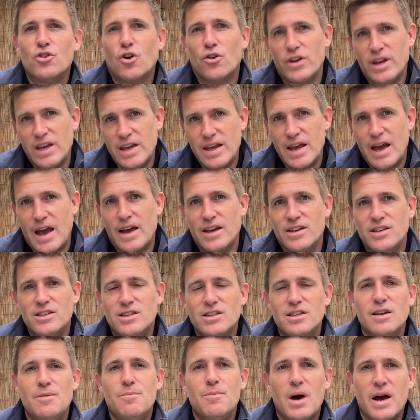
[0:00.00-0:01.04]
.es
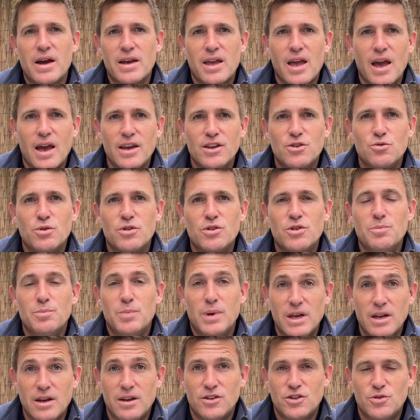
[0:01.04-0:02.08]
in my case, with
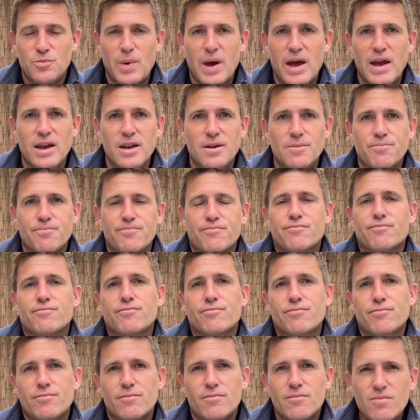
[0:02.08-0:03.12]
being in Spain.
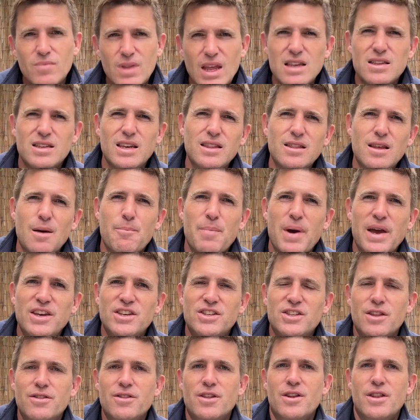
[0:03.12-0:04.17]
I think they're
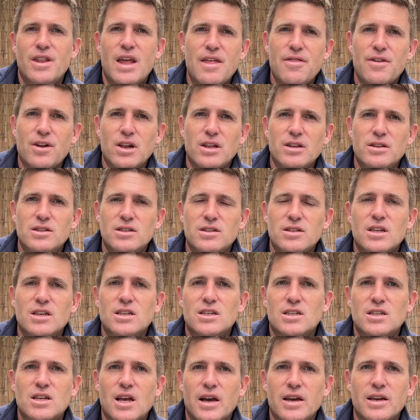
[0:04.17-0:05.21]
based in the Netherlands, this
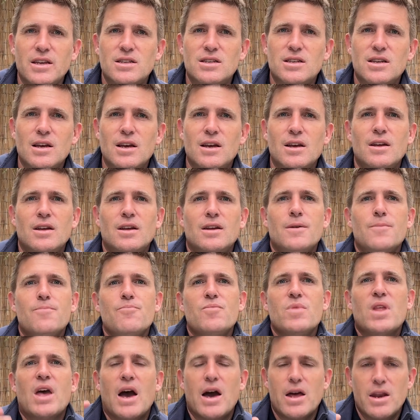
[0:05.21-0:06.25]
site.
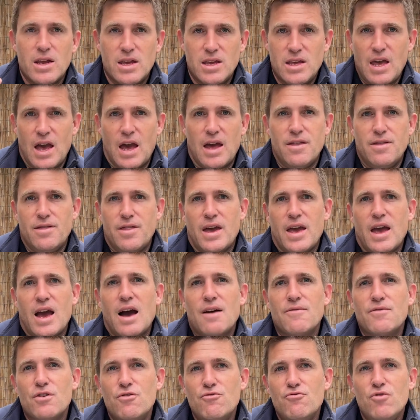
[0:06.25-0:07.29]
And again, they
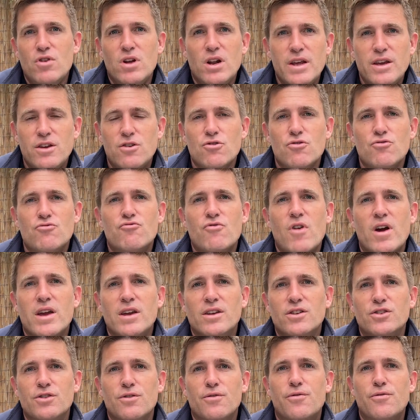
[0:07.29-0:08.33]
have a really good
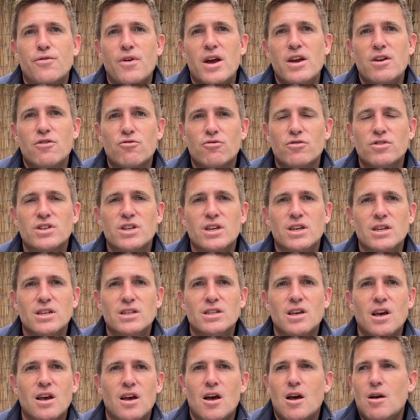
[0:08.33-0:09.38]
range of
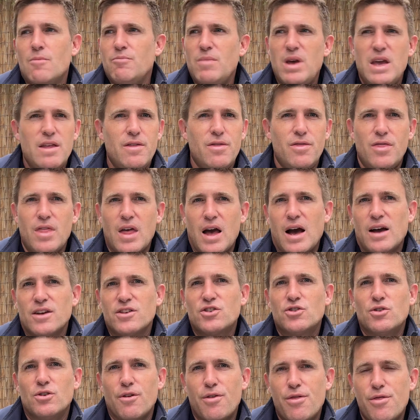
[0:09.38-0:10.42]
fragrances in that
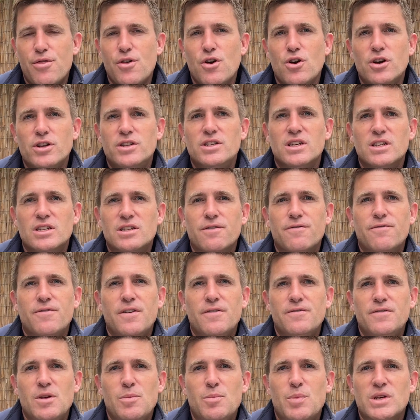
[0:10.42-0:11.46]
sort of 30 to
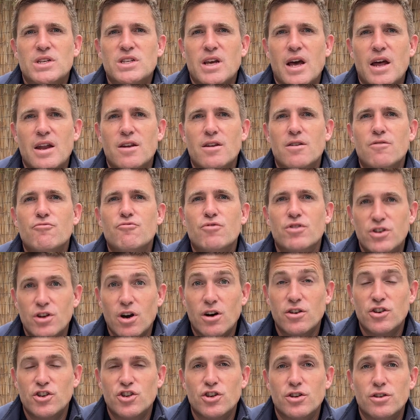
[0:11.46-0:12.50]
50%
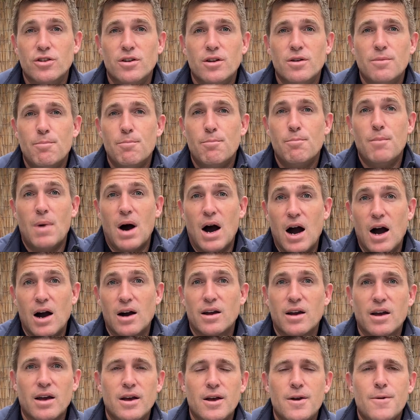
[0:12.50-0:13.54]
reduction mark.